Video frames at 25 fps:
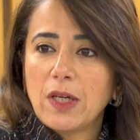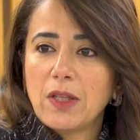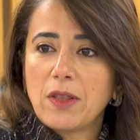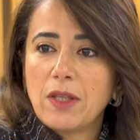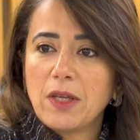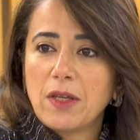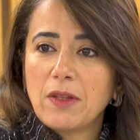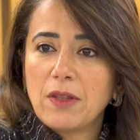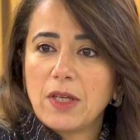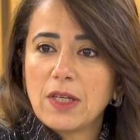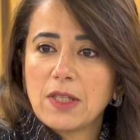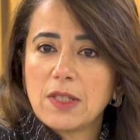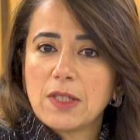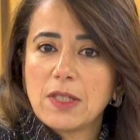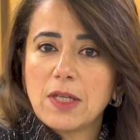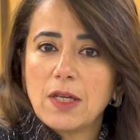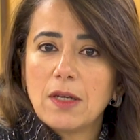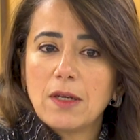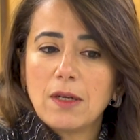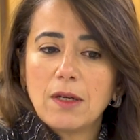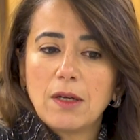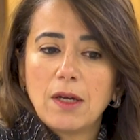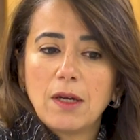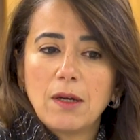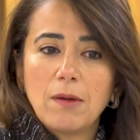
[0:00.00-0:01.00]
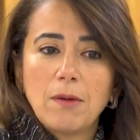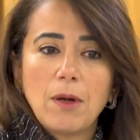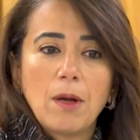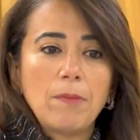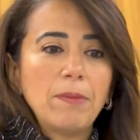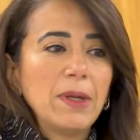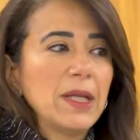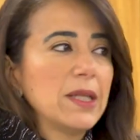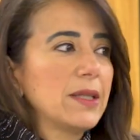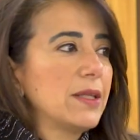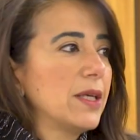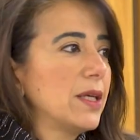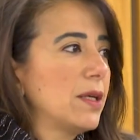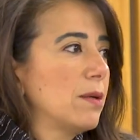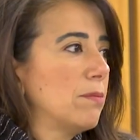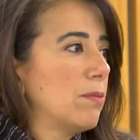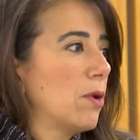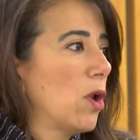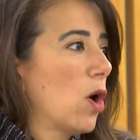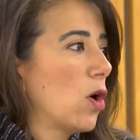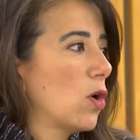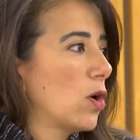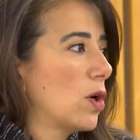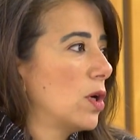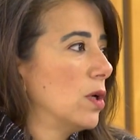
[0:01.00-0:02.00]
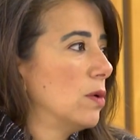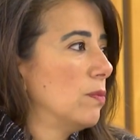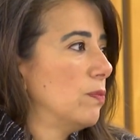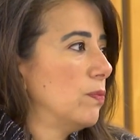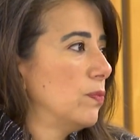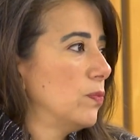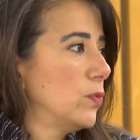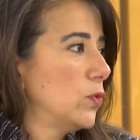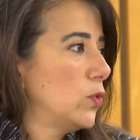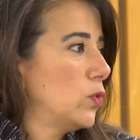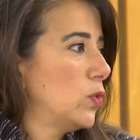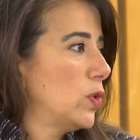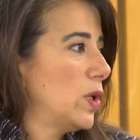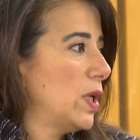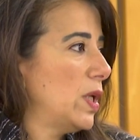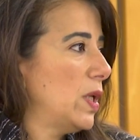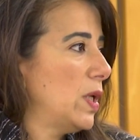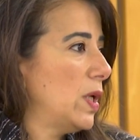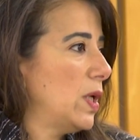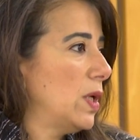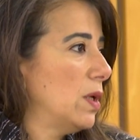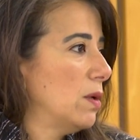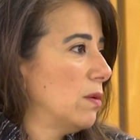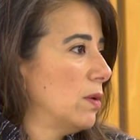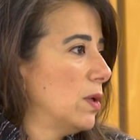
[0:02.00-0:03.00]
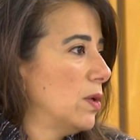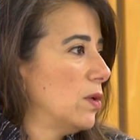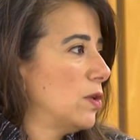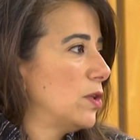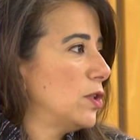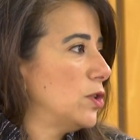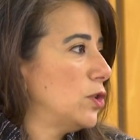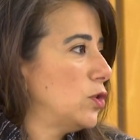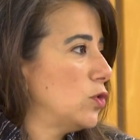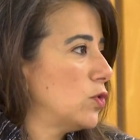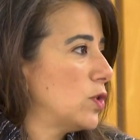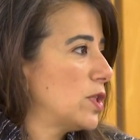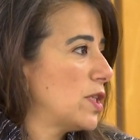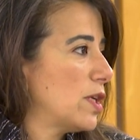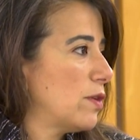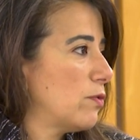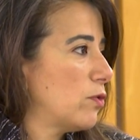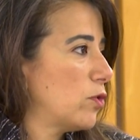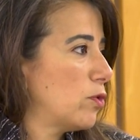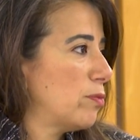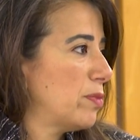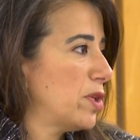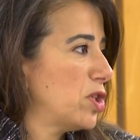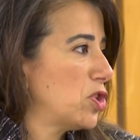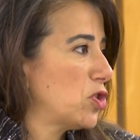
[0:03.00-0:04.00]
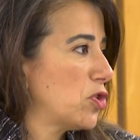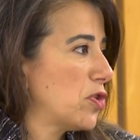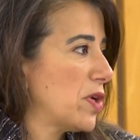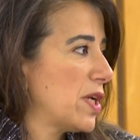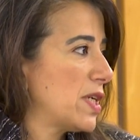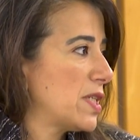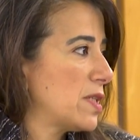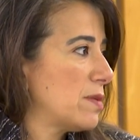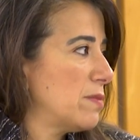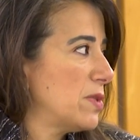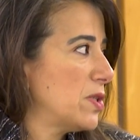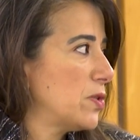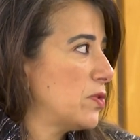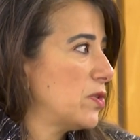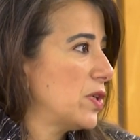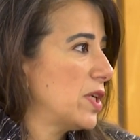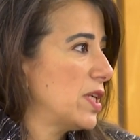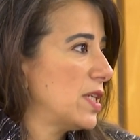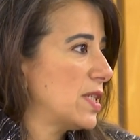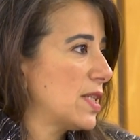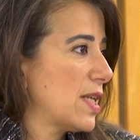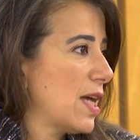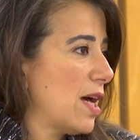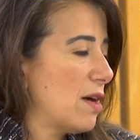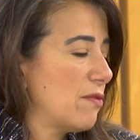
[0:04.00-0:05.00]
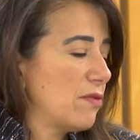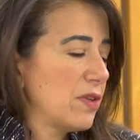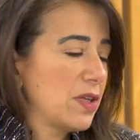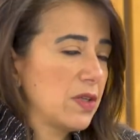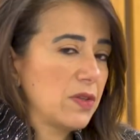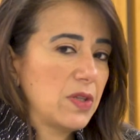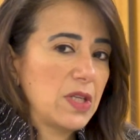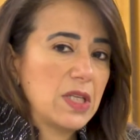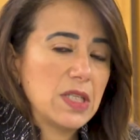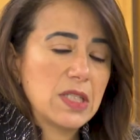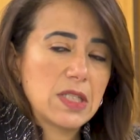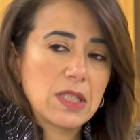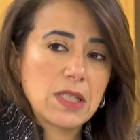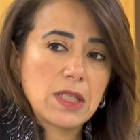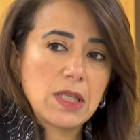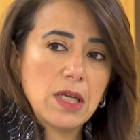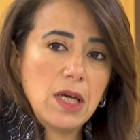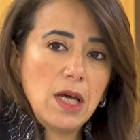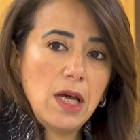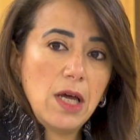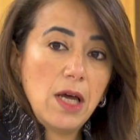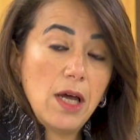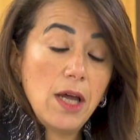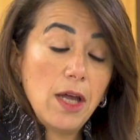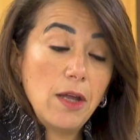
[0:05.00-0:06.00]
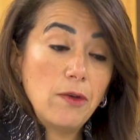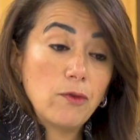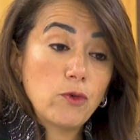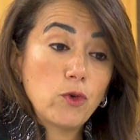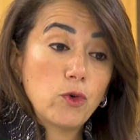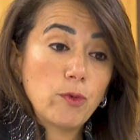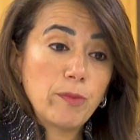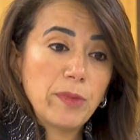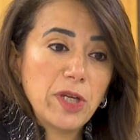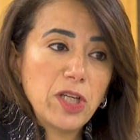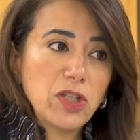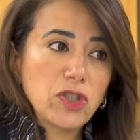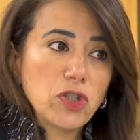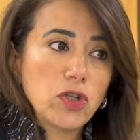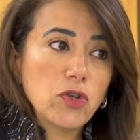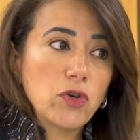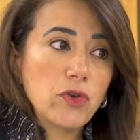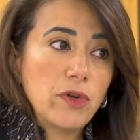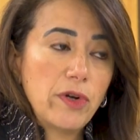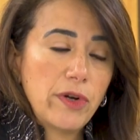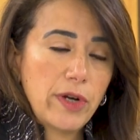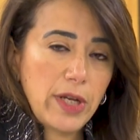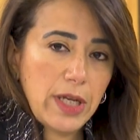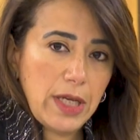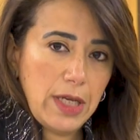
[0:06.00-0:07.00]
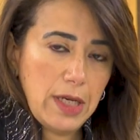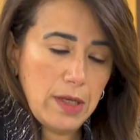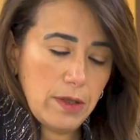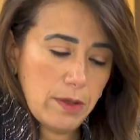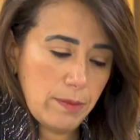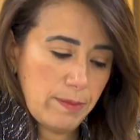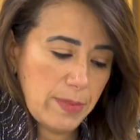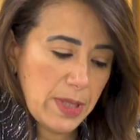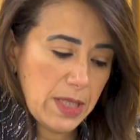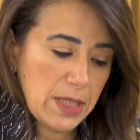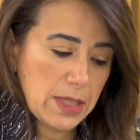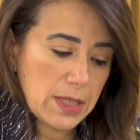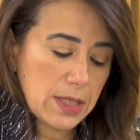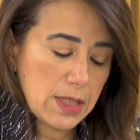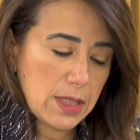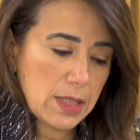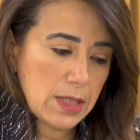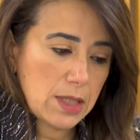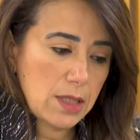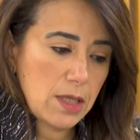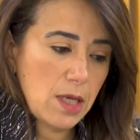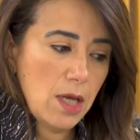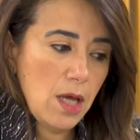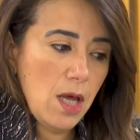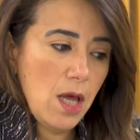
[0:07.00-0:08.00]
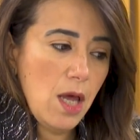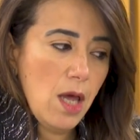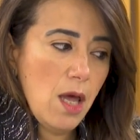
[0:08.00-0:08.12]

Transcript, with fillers: I think that's a, a, building block to really reduce information asymmetry is having this information on a regular basis.